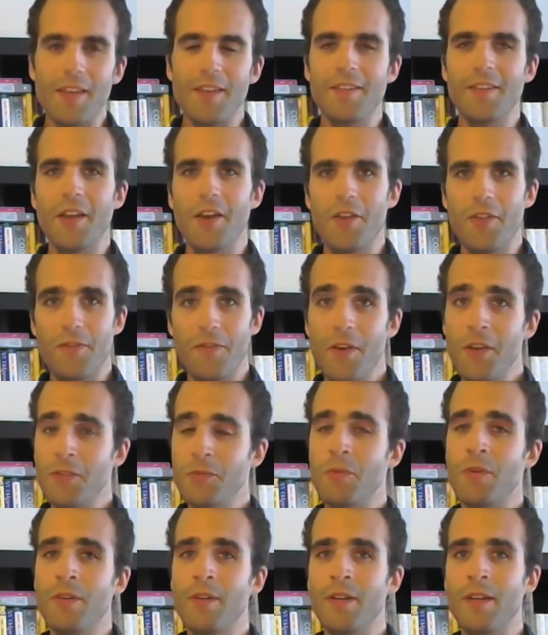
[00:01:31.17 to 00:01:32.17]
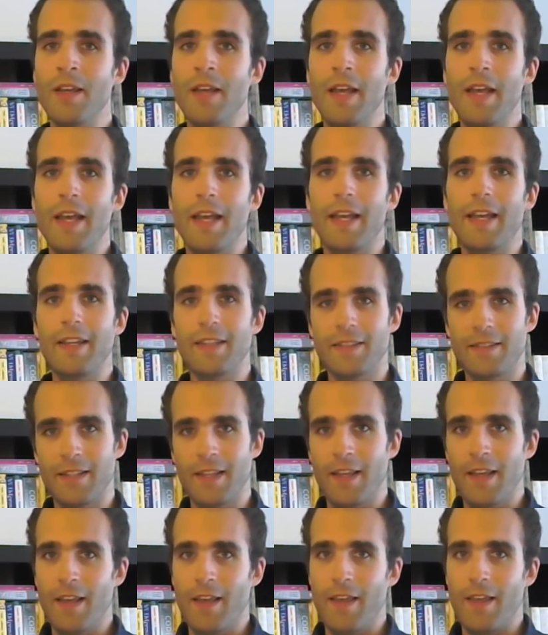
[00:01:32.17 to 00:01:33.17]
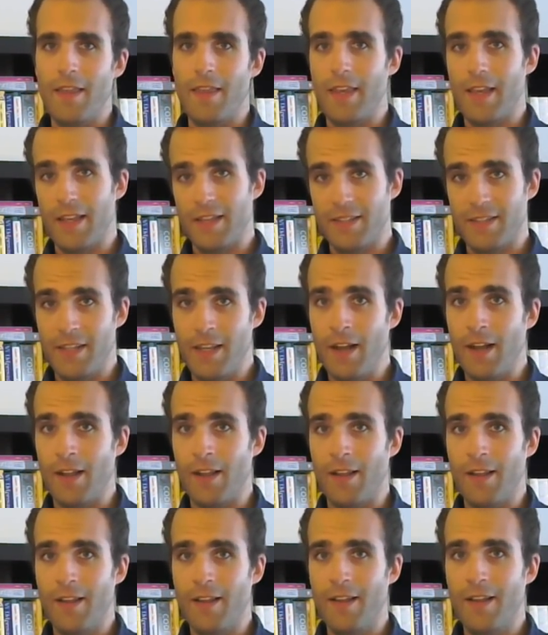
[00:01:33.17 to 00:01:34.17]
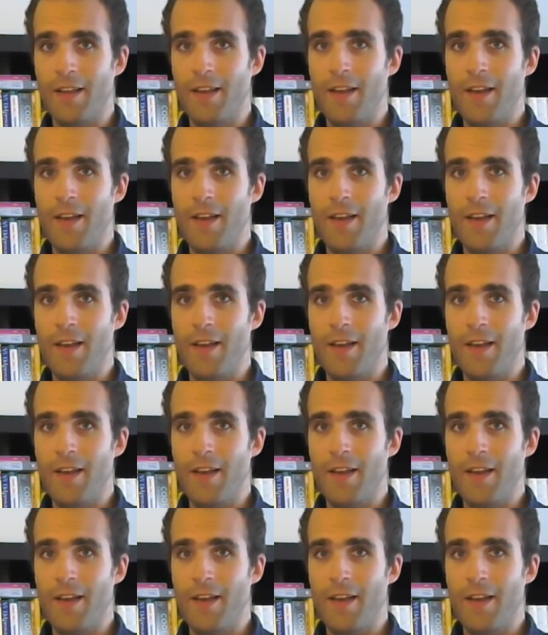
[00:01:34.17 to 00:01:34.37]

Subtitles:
So the first one is the STL.